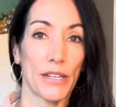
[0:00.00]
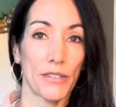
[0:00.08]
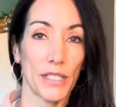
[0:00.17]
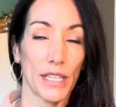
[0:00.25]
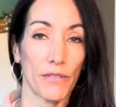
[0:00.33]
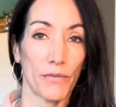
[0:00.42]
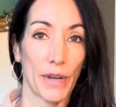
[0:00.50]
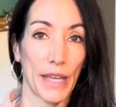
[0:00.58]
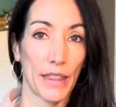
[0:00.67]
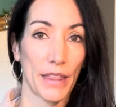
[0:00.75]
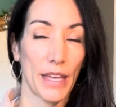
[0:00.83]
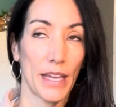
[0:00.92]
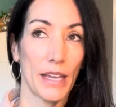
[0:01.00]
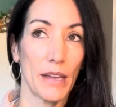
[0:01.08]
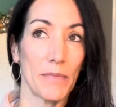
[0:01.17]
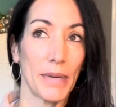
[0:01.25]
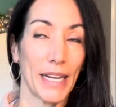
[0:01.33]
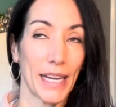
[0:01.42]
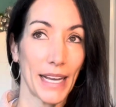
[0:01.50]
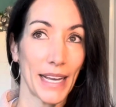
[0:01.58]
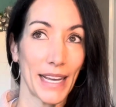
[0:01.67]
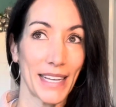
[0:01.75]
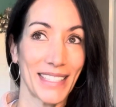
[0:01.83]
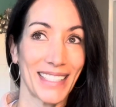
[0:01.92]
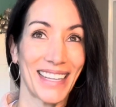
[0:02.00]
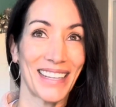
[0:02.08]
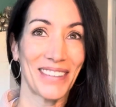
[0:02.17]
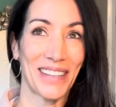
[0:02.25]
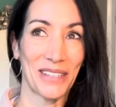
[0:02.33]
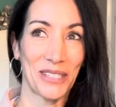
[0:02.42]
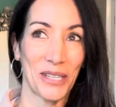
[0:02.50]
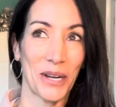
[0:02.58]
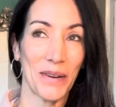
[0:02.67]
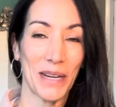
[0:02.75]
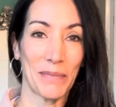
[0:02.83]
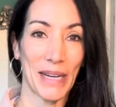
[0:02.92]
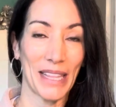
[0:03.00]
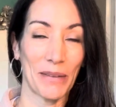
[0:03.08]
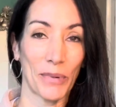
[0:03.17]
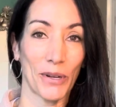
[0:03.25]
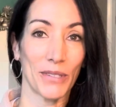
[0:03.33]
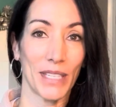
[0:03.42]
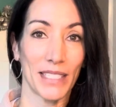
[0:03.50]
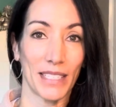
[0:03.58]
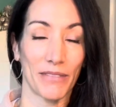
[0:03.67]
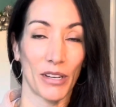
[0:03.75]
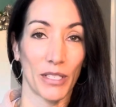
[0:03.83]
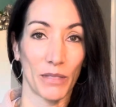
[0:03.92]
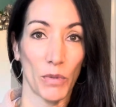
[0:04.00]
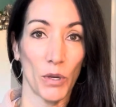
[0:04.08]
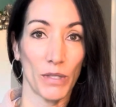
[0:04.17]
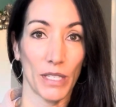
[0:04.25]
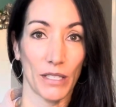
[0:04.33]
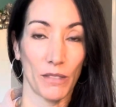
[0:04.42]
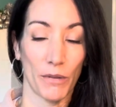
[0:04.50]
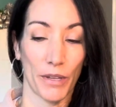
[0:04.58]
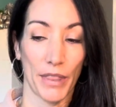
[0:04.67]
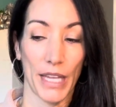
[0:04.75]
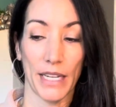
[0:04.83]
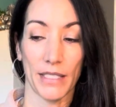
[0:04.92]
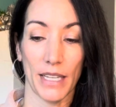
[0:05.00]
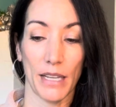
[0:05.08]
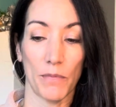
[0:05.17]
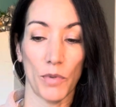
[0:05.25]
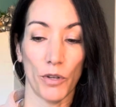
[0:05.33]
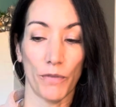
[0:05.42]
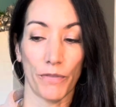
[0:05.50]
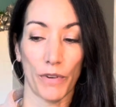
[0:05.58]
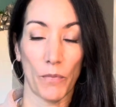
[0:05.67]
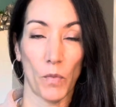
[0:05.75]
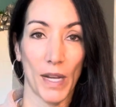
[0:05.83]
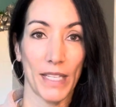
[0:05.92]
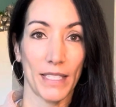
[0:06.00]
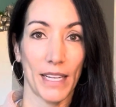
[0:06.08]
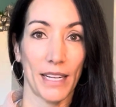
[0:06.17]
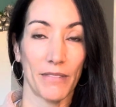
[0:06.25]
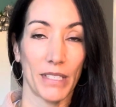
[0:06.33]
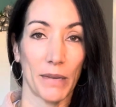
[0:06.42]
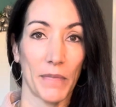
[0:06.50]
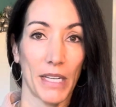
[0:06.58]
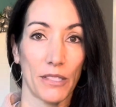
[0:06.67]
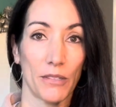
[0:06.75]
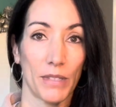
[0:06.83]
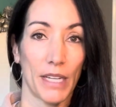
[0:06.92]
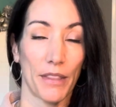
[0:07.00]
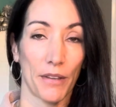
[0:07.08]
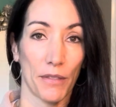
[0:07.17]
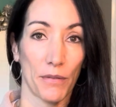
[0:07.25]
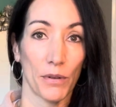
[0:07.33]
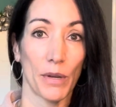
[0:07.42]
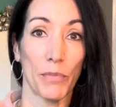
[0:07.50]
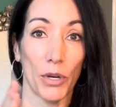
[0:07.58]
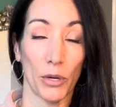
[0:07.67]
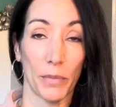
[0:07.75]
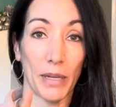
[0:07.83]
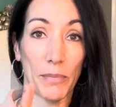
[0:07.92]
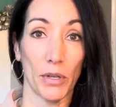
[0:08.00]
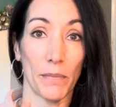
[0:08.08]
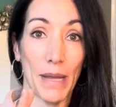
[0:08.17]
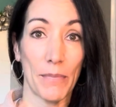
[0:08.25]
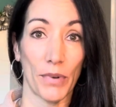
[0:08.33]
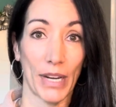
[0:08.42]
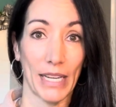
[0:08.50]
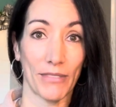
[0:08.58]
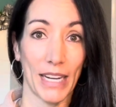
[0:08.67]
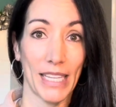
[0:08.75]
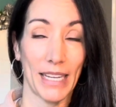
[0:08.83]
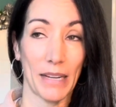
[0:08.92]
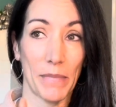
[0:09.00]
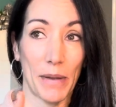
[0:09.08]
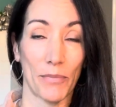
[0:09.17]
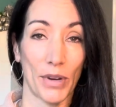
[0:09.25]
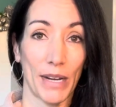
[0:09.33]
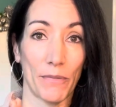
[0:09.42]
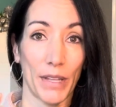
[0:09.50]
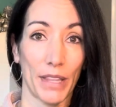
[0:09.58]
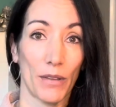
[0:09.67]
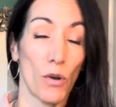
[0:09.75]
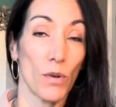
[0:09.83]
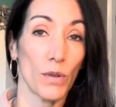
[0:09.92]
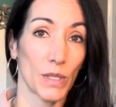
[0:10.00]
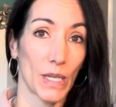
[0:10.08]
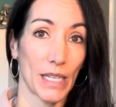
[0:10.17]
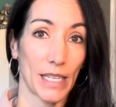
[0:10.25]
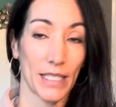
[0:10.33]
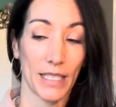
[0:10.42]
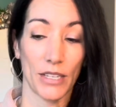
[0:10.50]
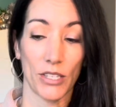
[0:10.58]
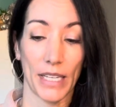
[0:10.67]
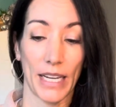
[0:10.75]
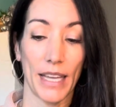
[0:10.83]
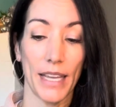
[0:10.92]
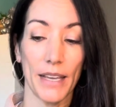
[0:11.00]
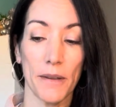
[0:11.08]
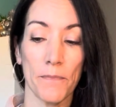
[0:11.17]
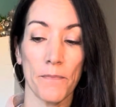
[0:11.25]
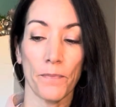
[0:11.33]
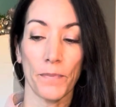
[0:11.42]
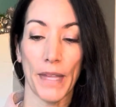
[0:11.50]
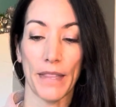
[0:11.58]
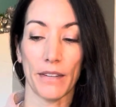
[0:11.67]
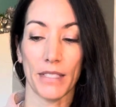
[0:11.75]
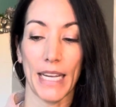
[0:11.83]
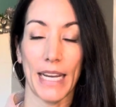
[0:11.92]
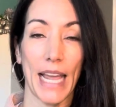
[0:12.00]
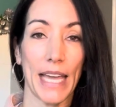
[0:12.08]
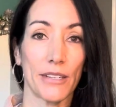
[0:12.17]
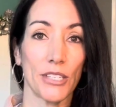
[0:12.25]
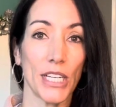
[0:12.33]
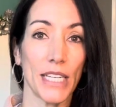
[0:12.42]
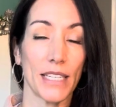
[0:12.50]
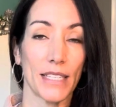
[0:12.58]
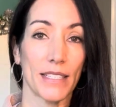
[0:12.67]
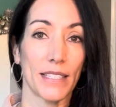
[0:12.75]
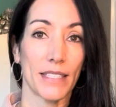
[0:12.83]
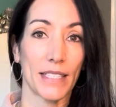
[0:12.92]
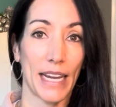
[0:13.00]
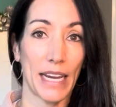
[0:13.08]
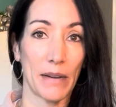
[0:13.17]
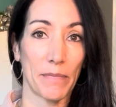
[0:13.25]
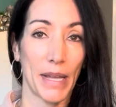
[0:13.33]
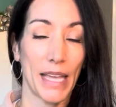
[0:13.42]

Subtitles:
yourself with. Because they're showing me the process of osmosis, where things can move from one side of something to another through a permeable membrane, right? Like a membrane with holes in it, essentially. And they're saying energy does the same